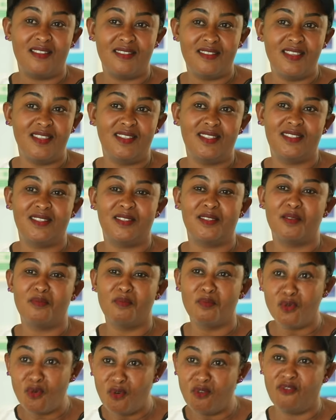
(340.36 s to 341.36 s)
this
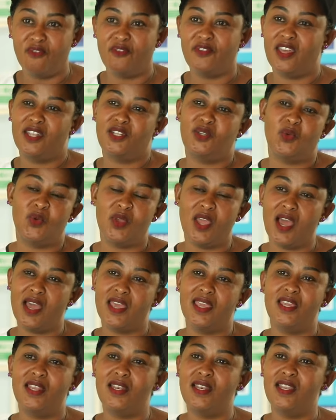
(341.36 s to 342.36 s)
move that we are
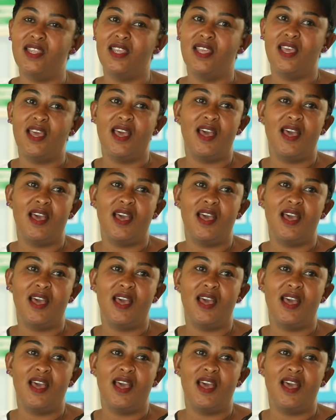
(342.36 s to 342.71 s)
in.